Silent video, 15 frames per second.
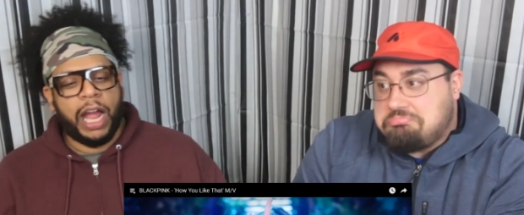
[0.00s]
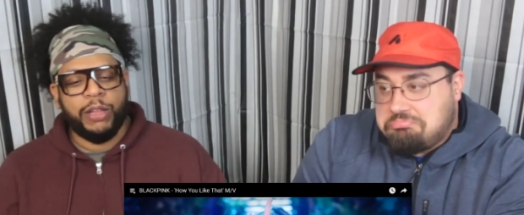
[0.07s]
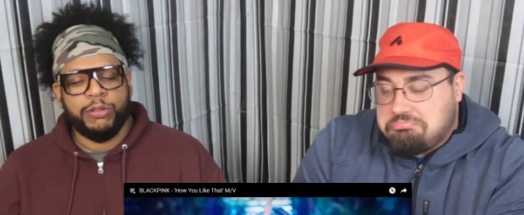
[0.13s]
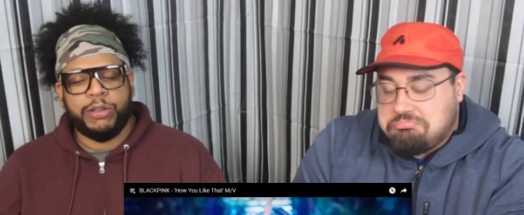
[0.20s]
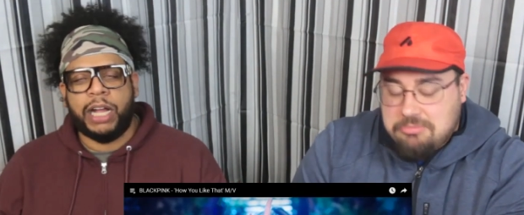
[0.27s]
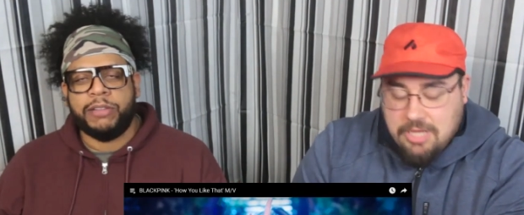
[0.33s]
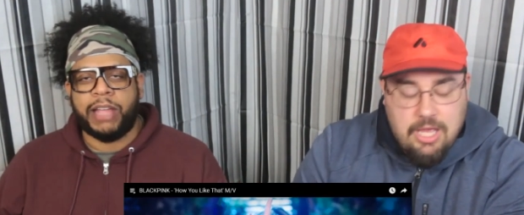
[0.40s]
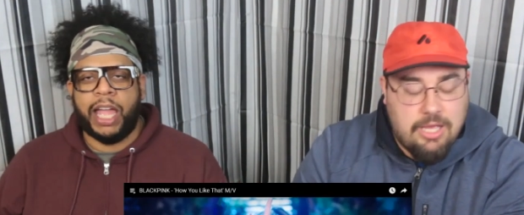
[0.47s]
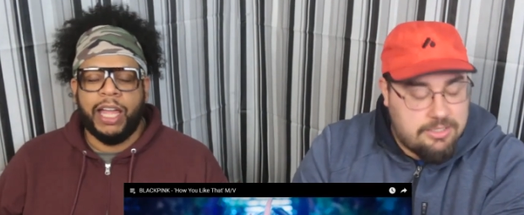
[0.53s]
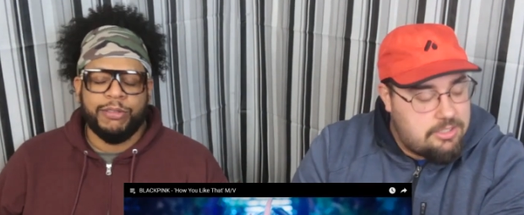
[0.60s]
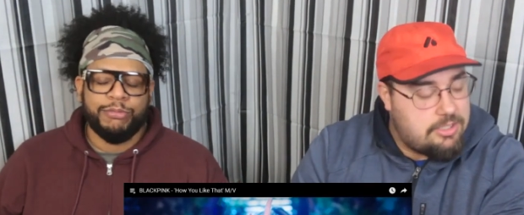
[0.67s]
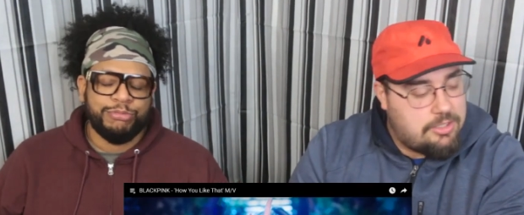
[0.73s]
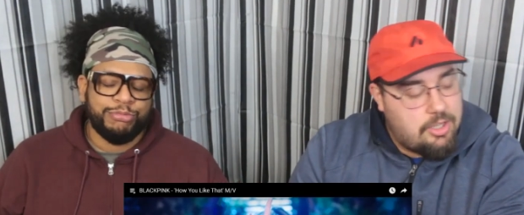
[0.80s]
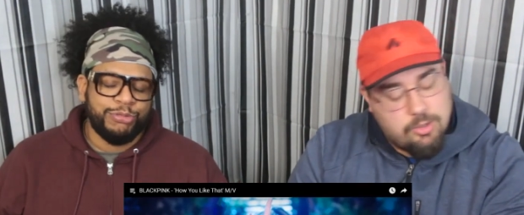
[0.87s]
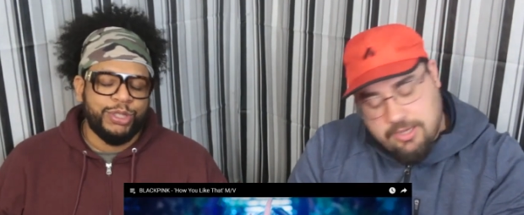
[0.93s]
Speaker 1: right, you got that.
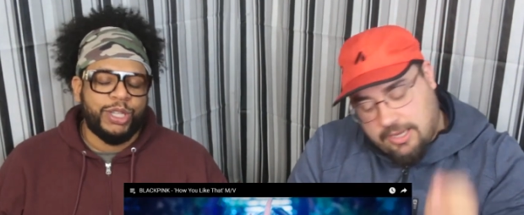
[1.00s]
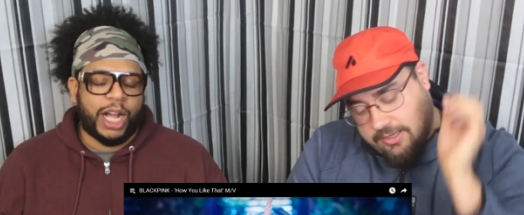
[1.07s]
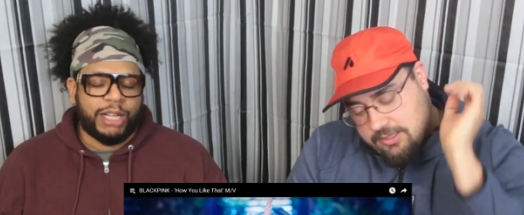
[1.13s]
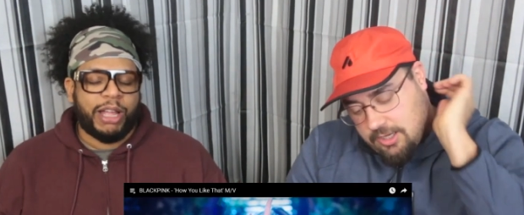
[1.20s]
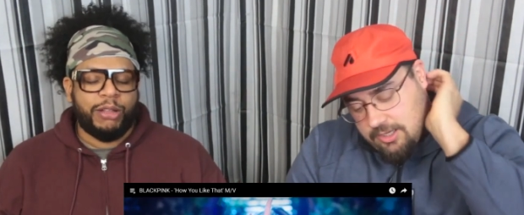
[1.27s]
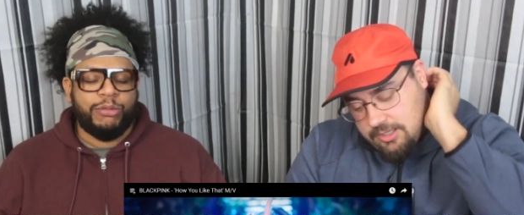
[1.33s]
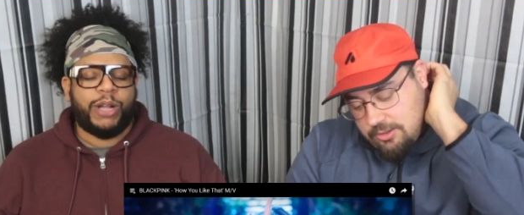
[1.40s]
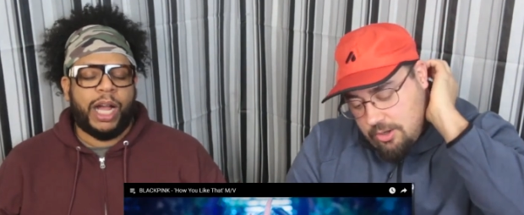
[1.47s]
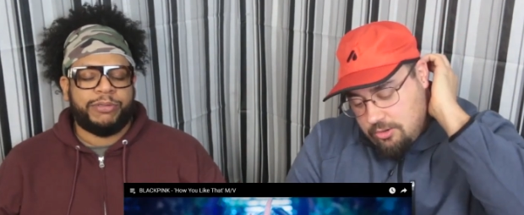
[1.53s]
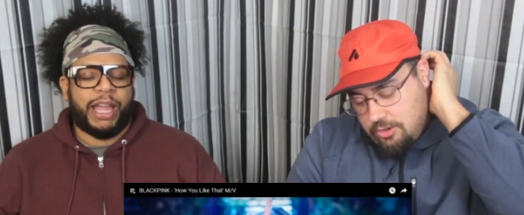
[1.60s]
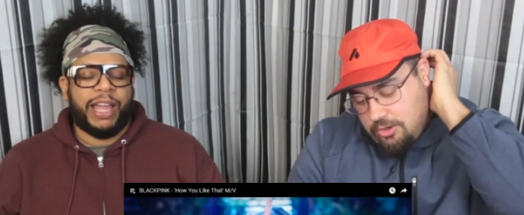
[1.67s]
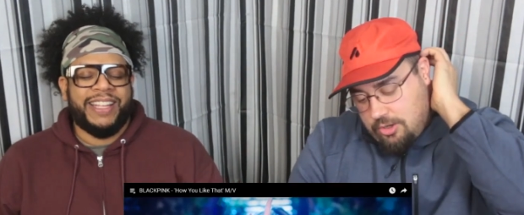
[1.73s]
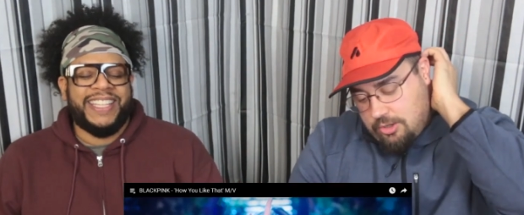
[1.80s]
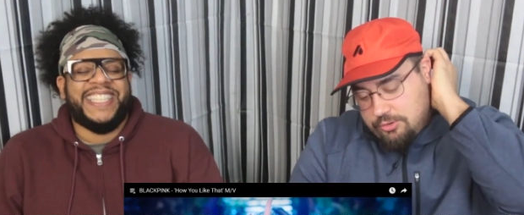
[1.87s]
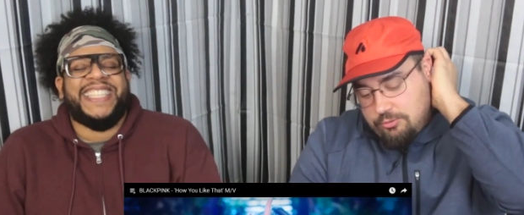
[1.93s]
Yeah, okay, you got yeah, that, you got no,
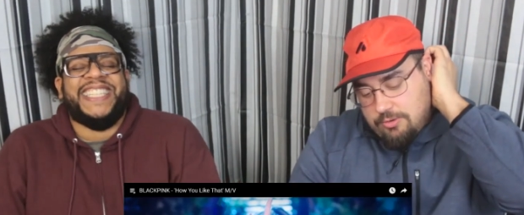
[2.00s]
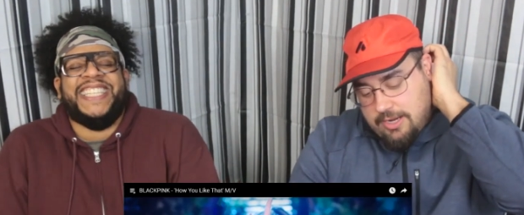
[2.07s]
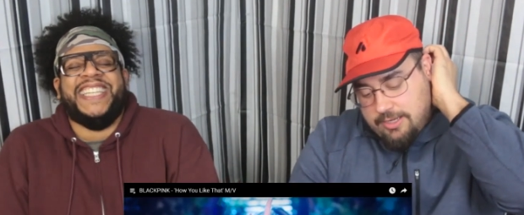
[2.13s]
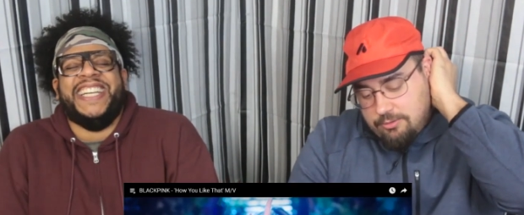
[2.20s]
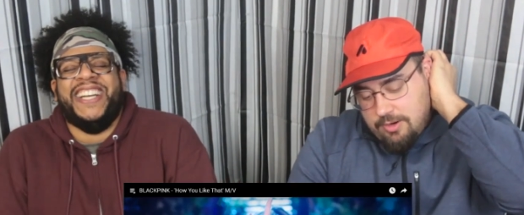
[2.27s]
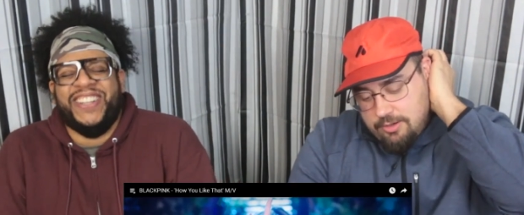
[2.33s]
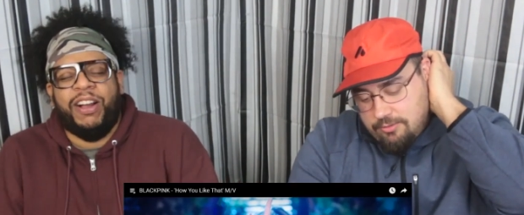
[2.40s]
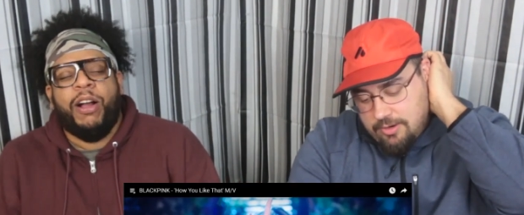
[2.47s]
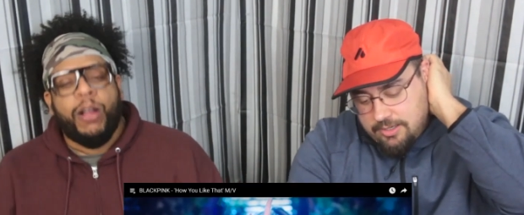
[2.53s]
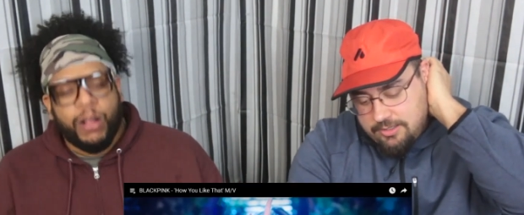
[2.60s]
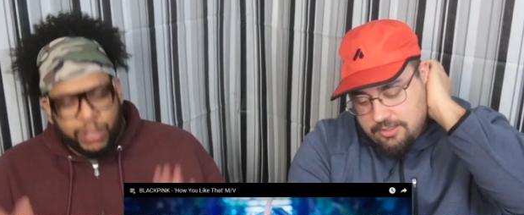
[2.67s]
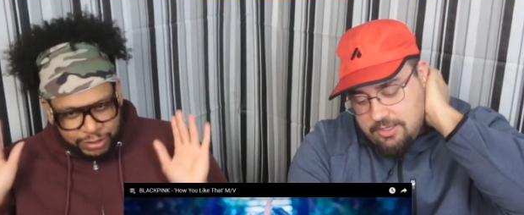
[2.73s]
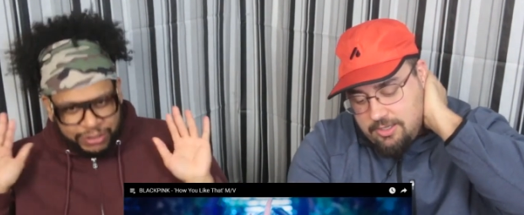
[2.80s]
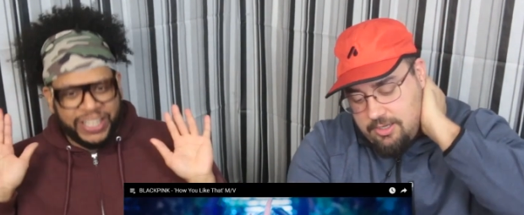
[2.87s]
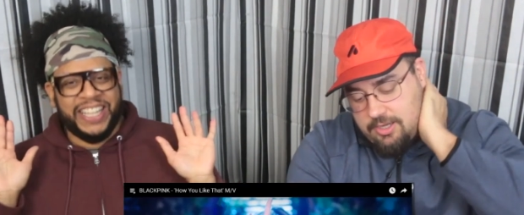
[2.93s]
that. No, you right, you right, you
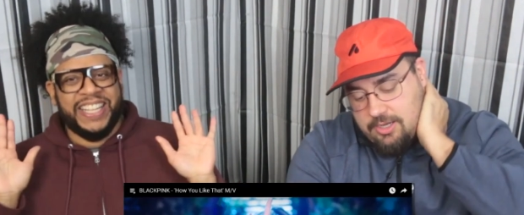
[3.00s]
right. Yeah, yeah, yeah. yeah.